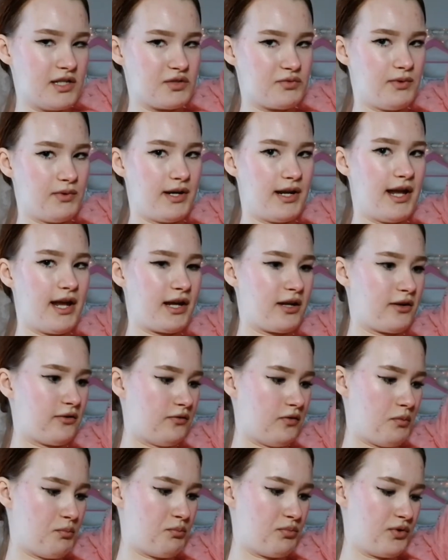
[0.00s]
It's one heck
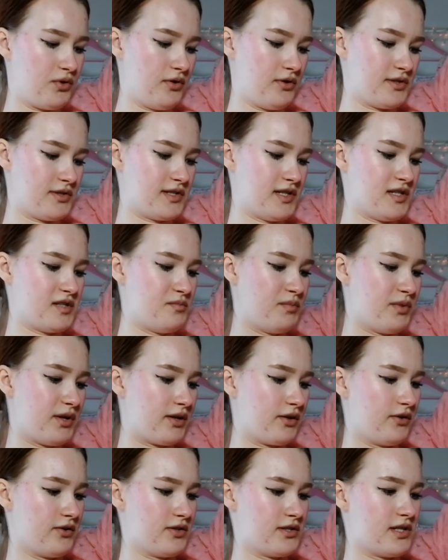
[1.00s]
of a process
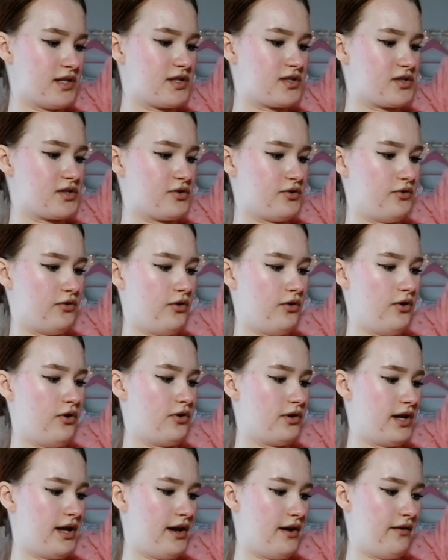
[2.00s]
because it's so
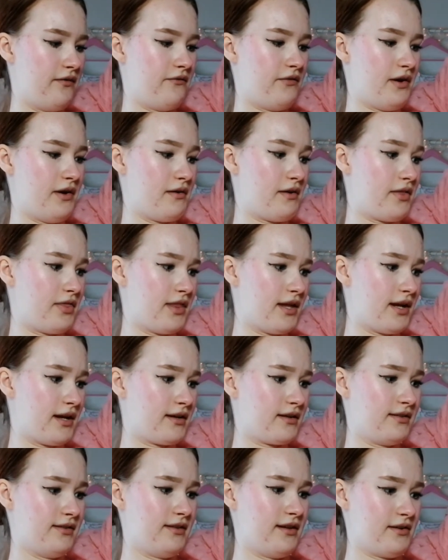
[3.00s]
long and very thick.
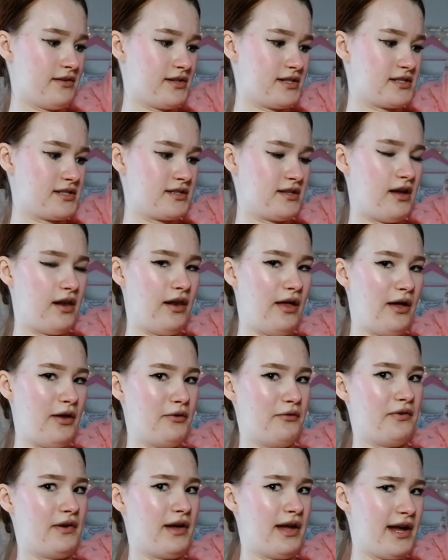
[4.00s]
There is a lot
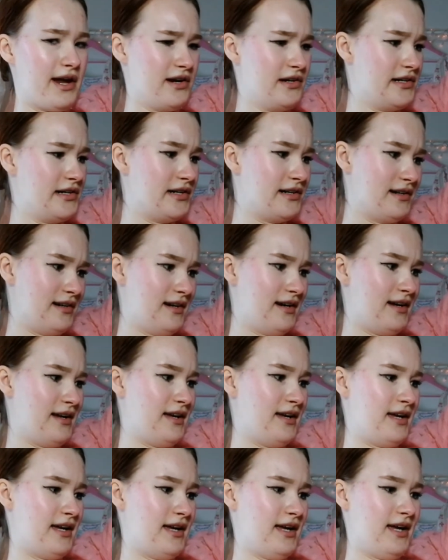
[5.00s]
of hair,
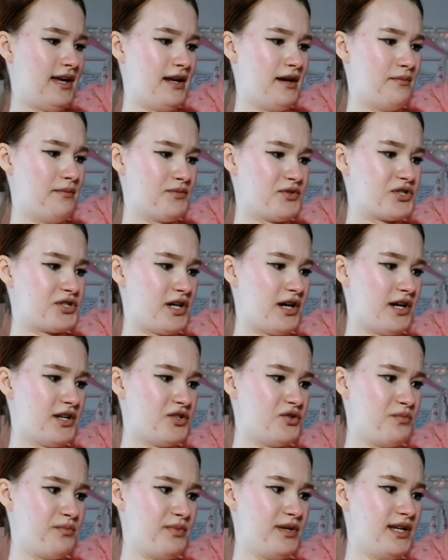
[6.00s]
and I'm trying
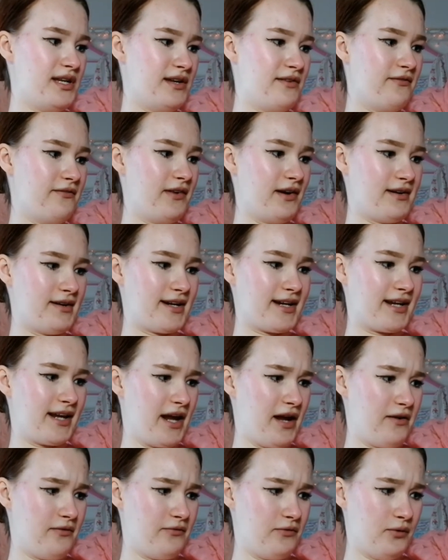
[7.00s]
to be very
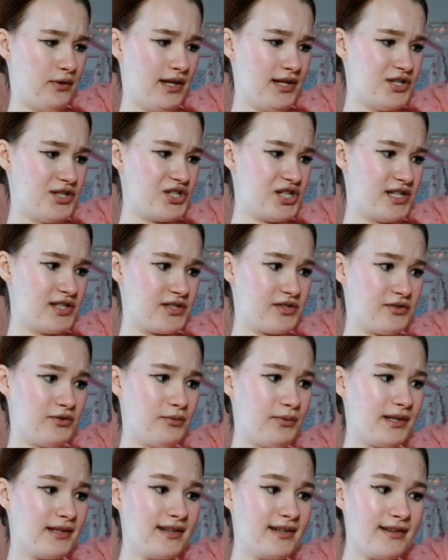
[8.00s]
careful and gentle
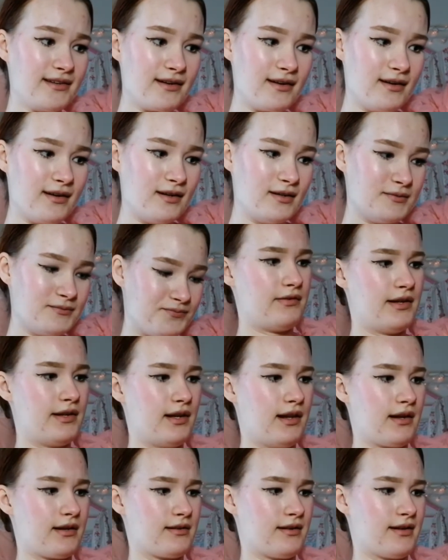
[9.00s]
with it. I feel
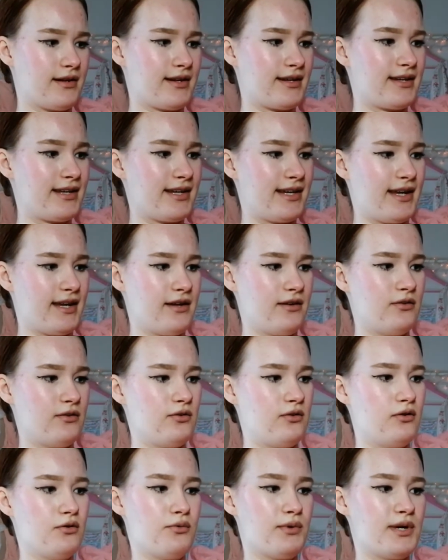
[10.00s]
like I can't
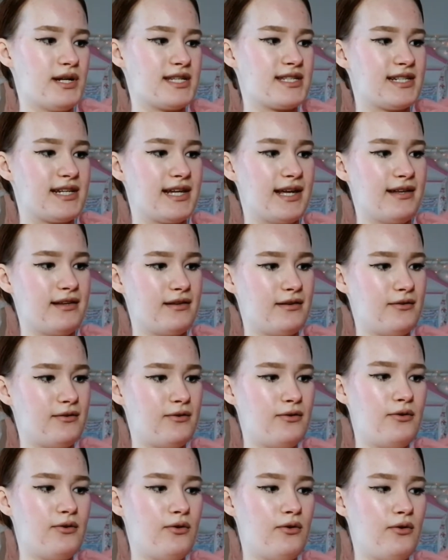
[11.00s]
always get
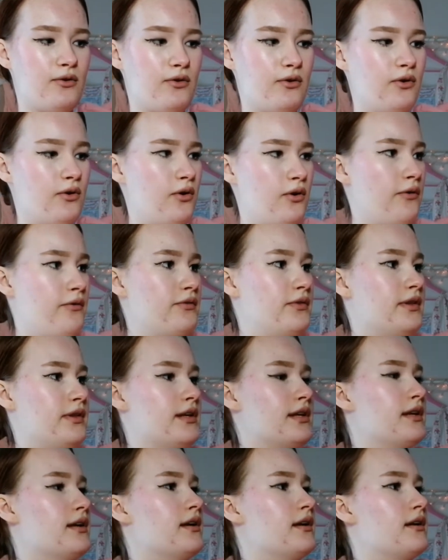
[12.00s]
all of
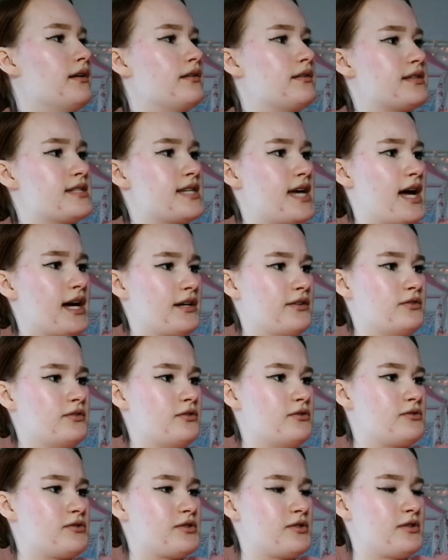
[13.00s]
the
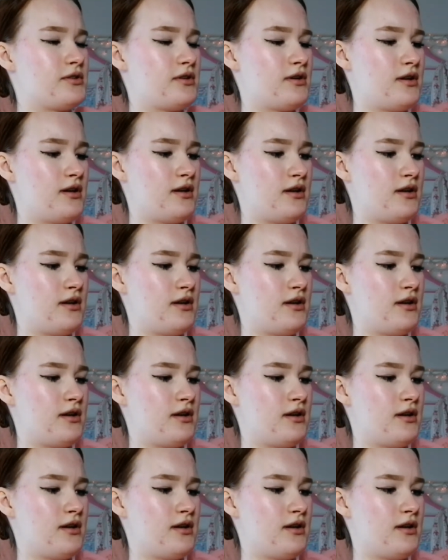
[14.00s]
tangles.